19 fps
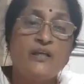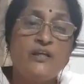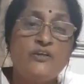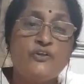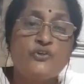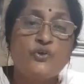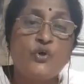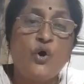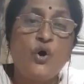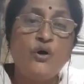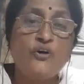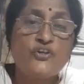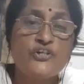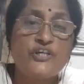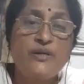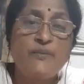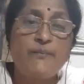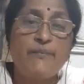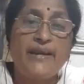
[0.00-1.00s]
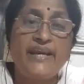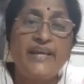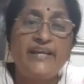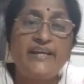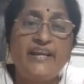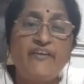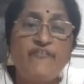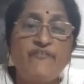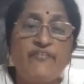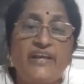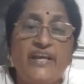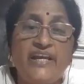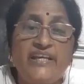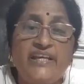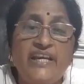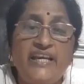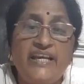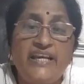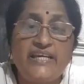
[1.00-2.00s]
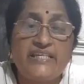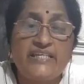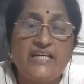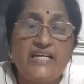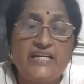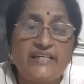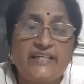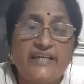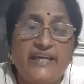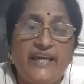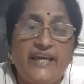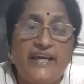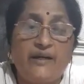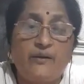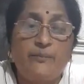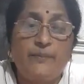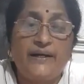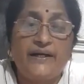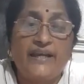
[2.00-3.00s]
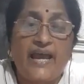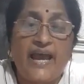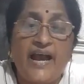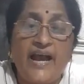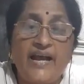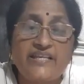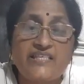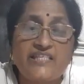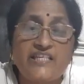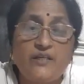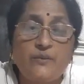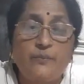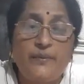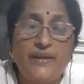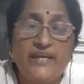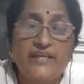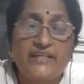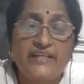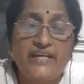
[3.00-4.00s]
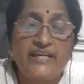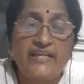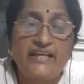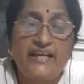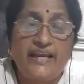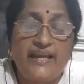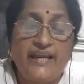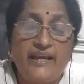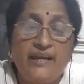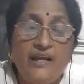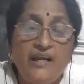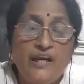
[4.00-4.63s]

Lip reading: So she made a very little cake, but as it baking lay,